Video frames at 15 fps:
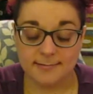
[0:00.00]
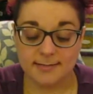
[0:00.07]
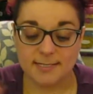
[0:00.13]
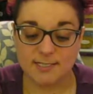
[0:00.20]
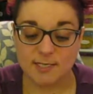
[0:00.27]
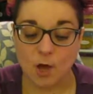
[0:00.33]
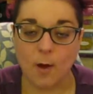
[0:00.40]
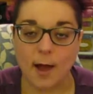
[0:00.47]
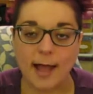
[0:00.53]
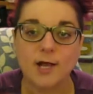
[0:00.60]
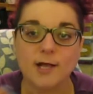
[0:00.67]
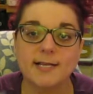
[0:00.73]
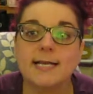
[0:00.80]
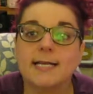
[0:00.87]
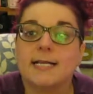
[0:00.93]
So I
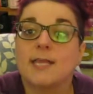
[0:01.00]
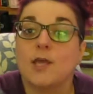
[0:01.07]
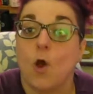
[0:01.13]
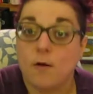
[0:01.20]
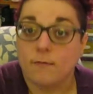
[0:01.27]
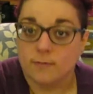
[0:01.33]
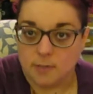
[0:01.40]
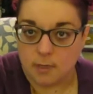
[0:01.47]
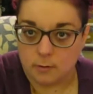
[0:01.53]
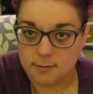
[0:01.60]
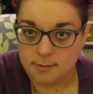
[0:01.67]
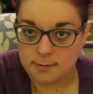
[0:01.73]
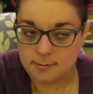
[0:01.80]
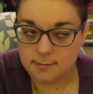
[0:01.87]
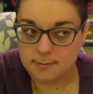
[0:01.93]
could technically
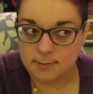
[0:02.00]
overdose.